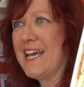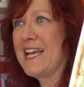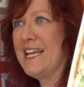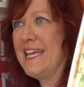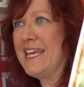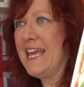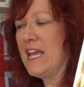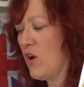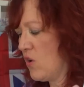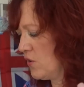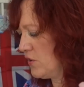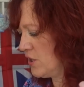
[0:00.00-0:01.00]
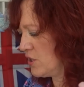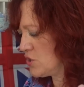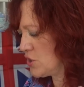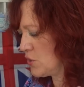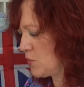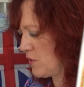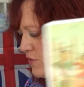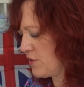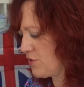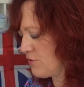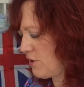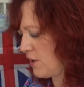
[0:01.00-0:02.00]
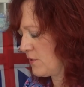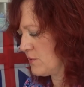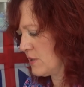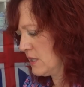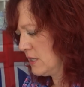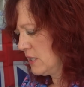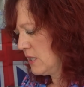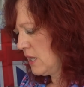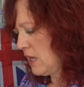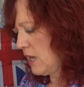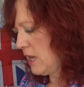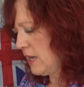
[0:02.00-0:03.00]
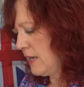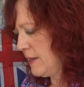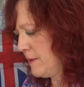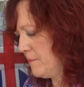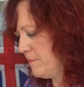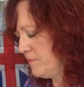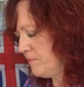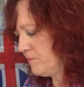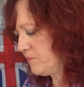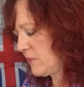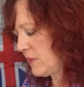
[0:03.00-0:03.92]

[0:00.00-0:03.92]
clinging on to the throne. And,